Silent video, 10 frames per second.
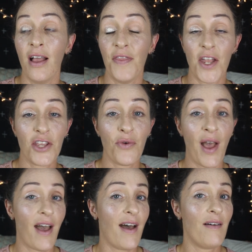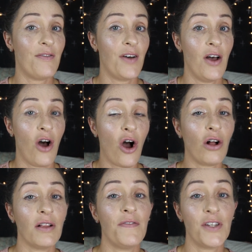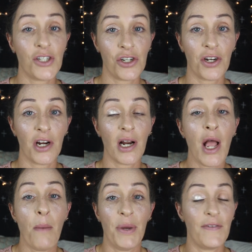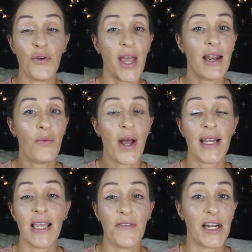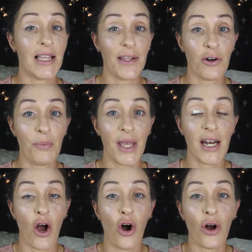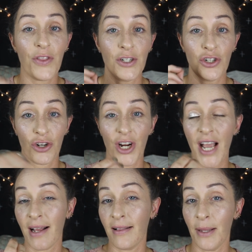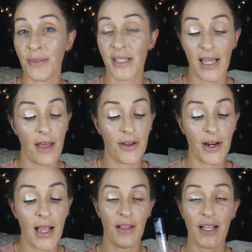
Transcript: then you have all of the sugar, but if you get it wet even a little bit, all the sugar kind of clumps together.